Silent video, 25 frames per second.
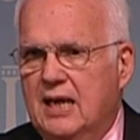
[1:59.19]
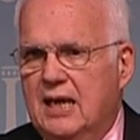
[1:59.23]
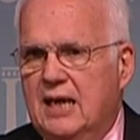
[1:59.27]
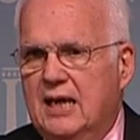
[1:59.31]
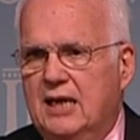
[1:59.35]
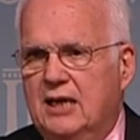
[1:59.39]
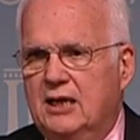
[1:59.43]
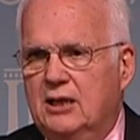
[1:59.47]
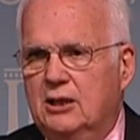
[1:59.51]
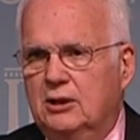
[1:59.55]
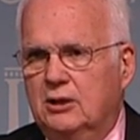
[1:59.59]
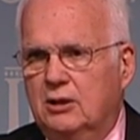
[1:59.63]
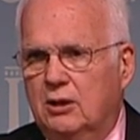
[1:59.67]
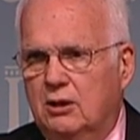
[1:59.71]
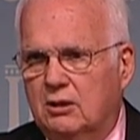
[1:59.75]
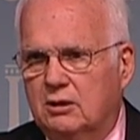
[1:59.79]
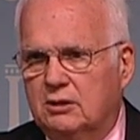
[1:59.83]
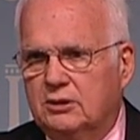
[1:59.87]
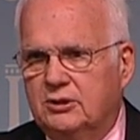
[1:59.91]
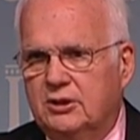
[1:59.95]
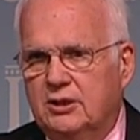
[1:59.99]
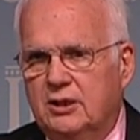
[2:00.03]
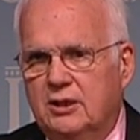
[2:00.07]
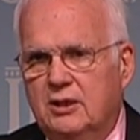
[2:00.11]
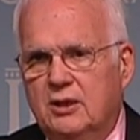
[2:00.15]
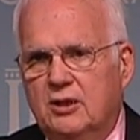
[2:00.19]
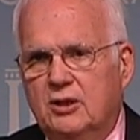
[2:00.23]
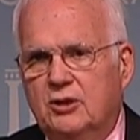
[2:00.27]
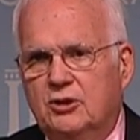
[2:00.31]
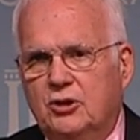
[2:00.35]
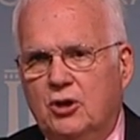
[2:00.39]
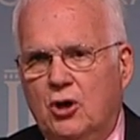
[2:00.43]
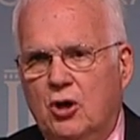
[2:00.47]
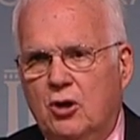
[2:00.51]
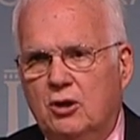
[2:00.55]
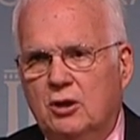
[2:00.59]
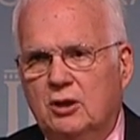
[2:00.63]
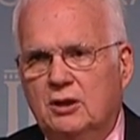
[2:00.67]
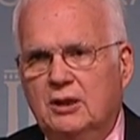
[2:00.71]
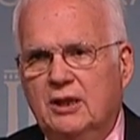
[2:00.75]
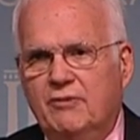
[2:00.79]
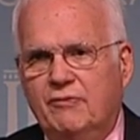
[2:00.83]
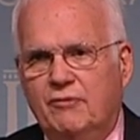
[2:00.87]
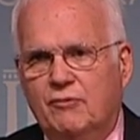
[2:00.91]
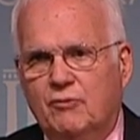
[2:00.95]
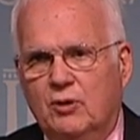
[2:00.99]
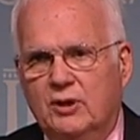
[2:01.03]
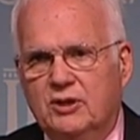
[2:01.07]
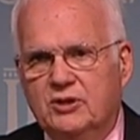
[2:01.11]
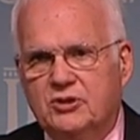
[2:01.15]
he looked
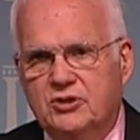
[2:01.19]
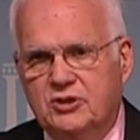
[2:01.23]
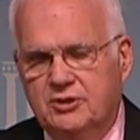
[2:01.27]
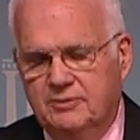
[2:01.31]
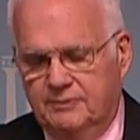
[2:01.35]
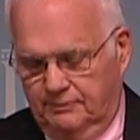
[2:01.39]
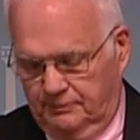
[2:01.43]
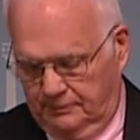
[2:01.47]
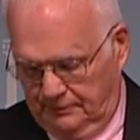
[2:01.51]
coloneliferous.